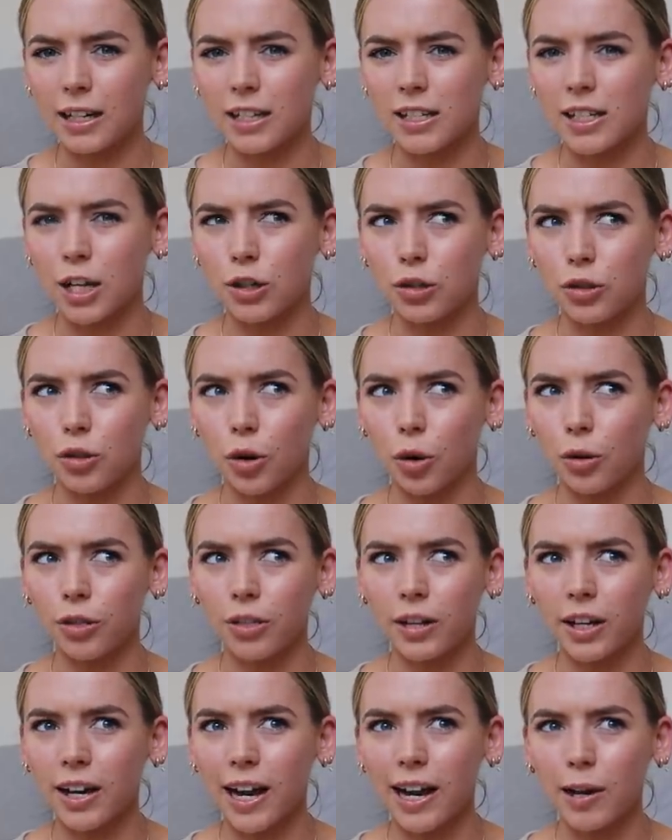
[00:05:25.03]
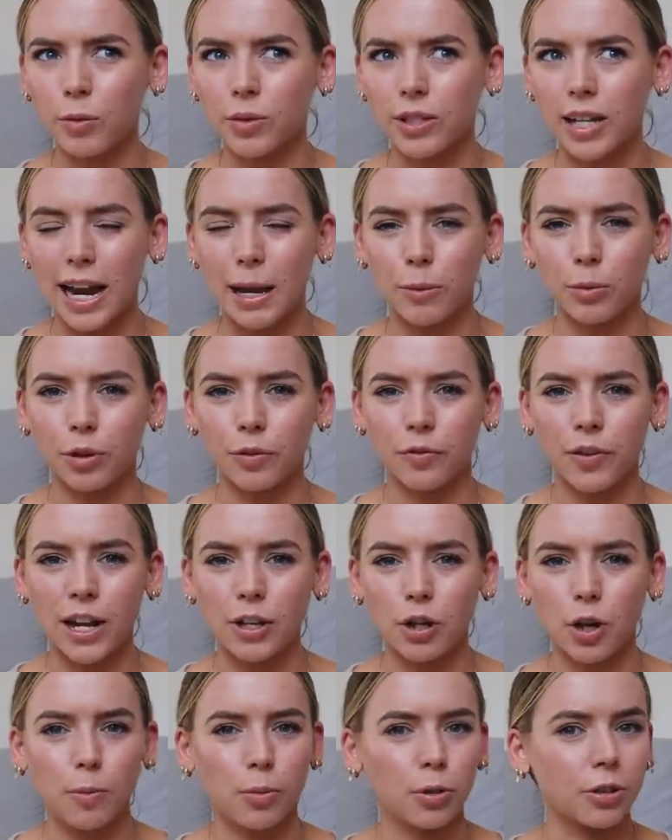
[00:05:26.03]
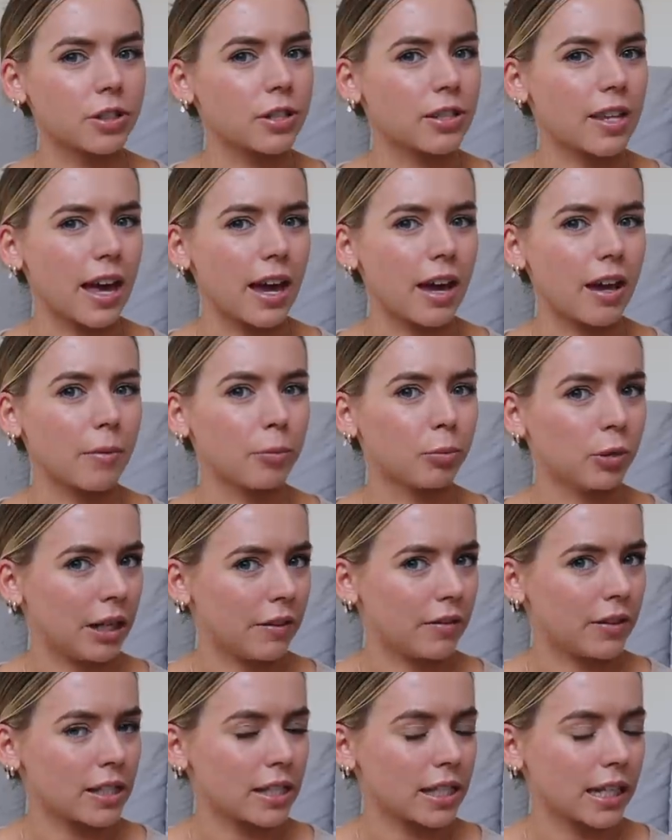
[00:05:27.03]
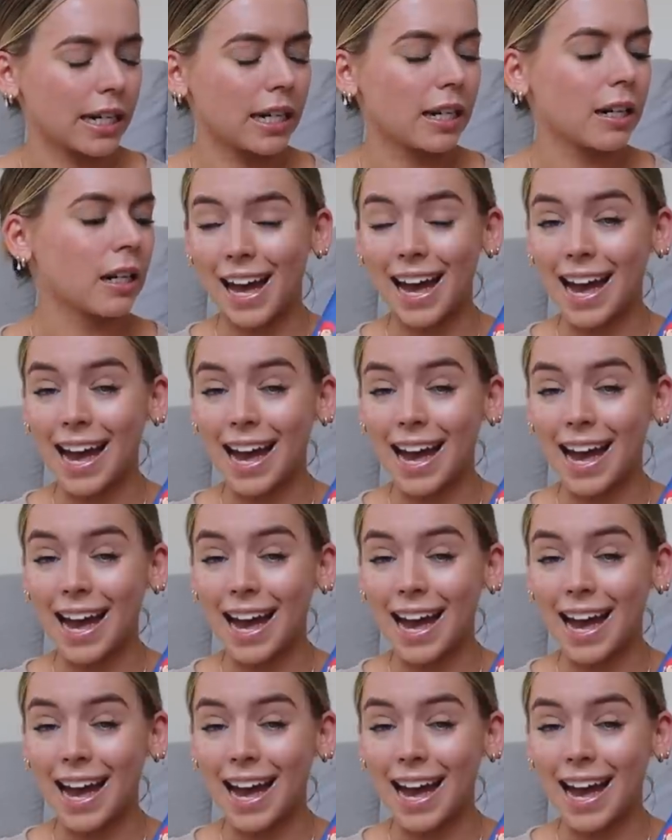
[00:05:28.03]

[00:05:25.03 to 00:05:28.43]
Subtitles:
because I don't think I was able to find her books there previously.